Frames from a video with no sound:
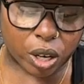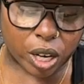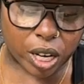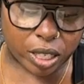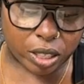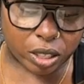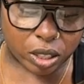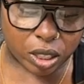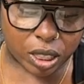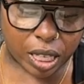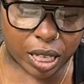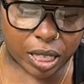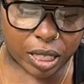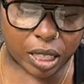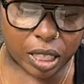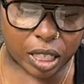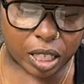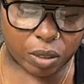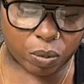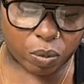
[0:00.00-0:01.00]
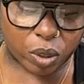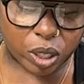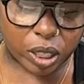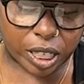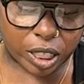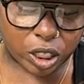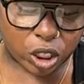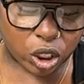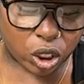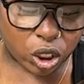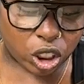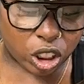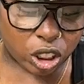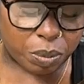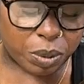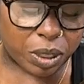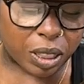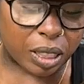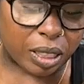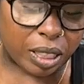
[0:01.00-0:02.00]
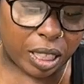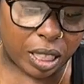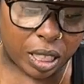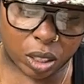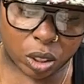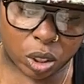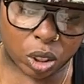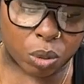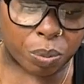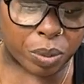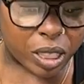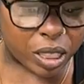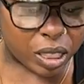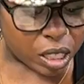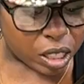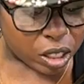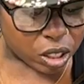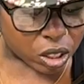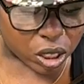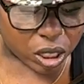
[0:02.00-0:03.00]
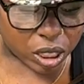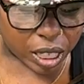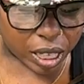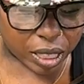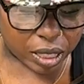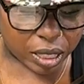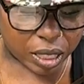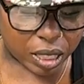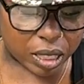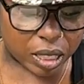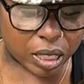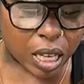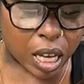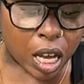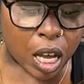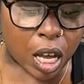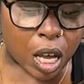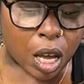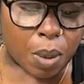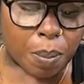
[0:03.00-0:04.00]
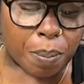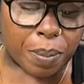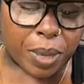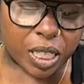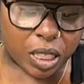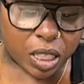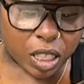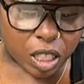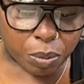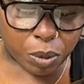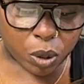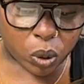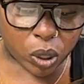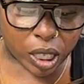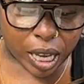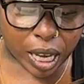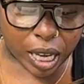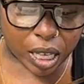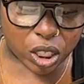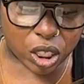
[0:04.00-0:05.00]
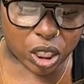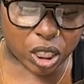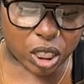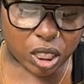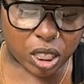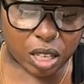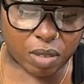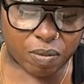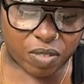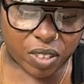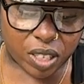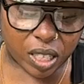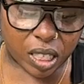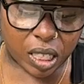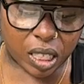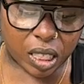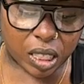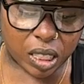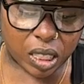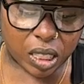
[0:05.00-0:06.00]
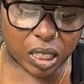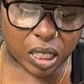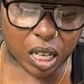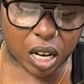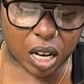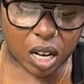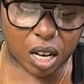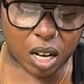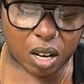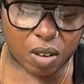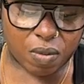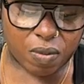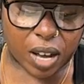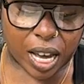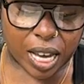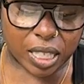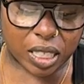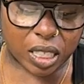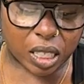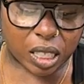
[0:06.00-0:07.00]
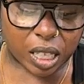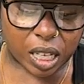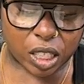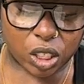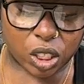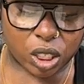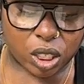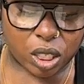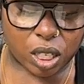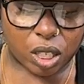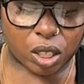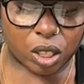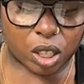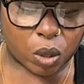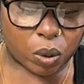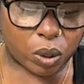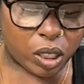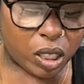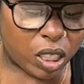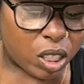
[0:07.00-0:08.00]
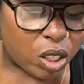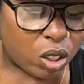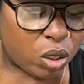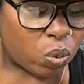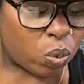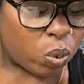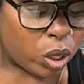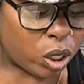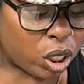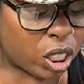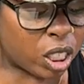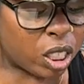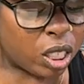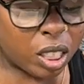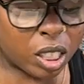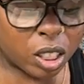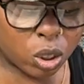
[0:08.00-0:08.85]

or understanding in relationships, leading to misunderstandings, miscommunications, and feelings of isolation and loneliness, which can